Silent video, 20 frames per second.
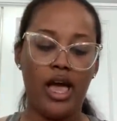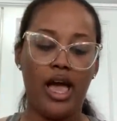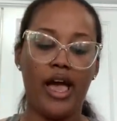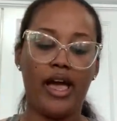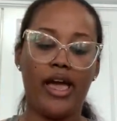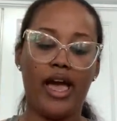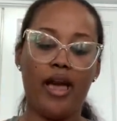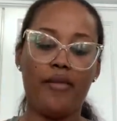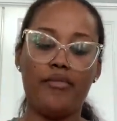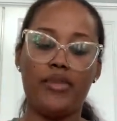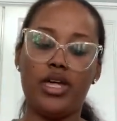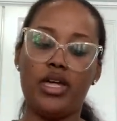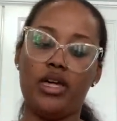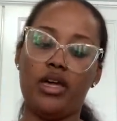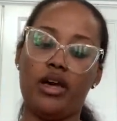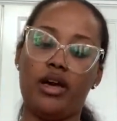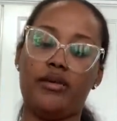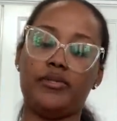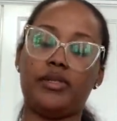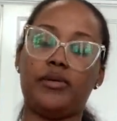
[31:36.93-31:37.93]
I got me
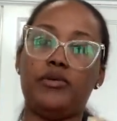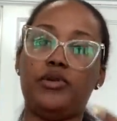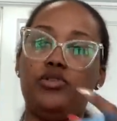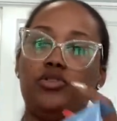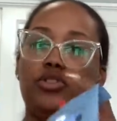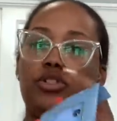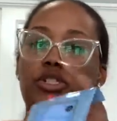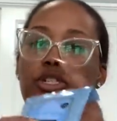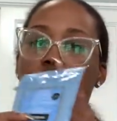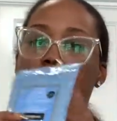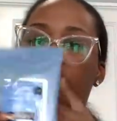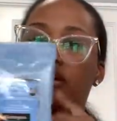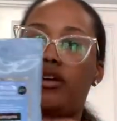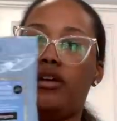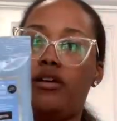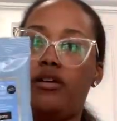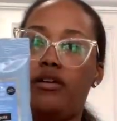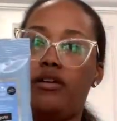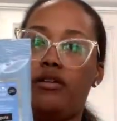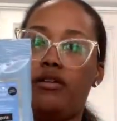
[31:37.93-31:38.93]
um, some Neutrogena
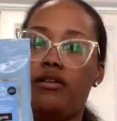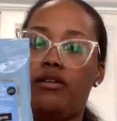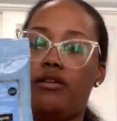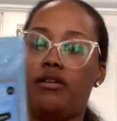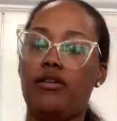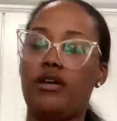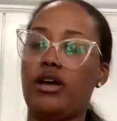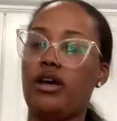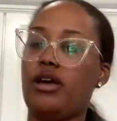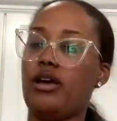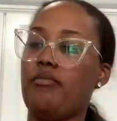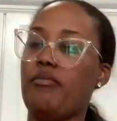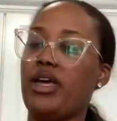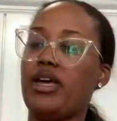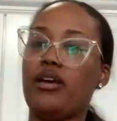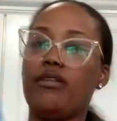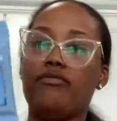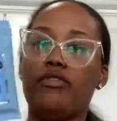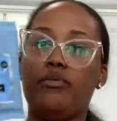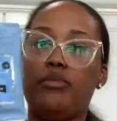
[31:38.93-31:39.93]
uh,
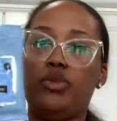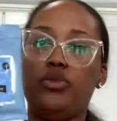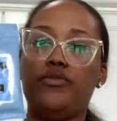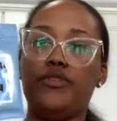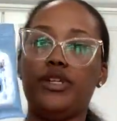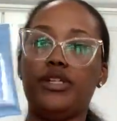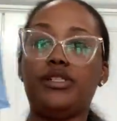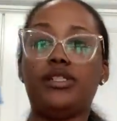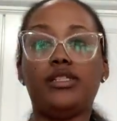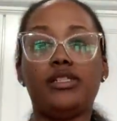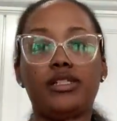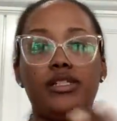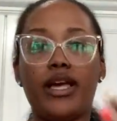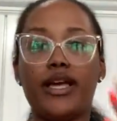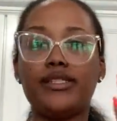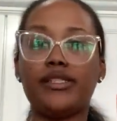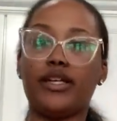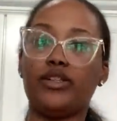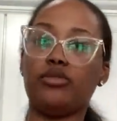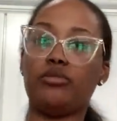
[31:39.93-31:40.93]
makeup remover, just in
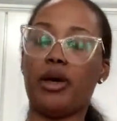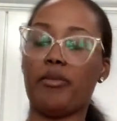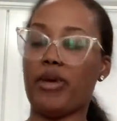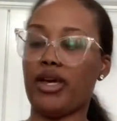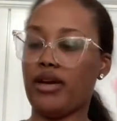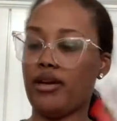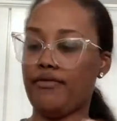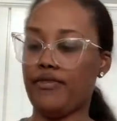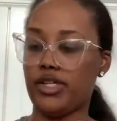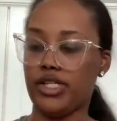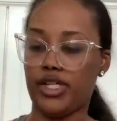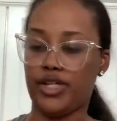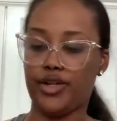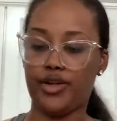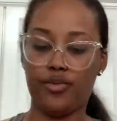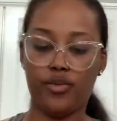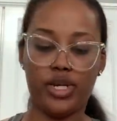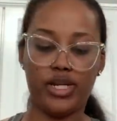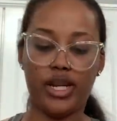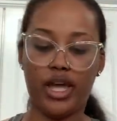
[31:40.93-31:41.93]
case I do my makeup for
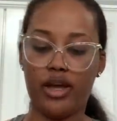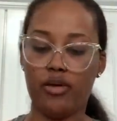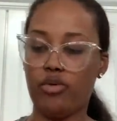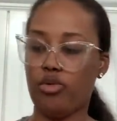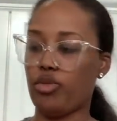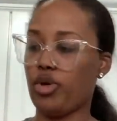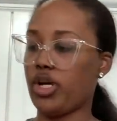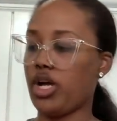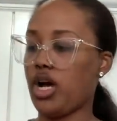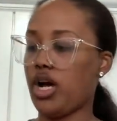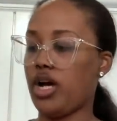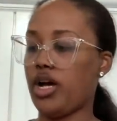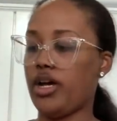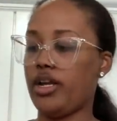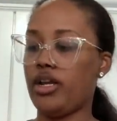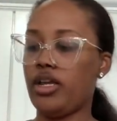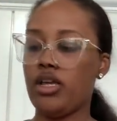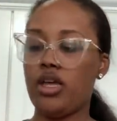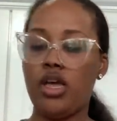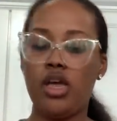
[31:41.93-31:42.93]
dinner one night when we're
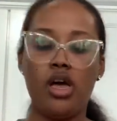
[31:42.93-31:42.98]
gone.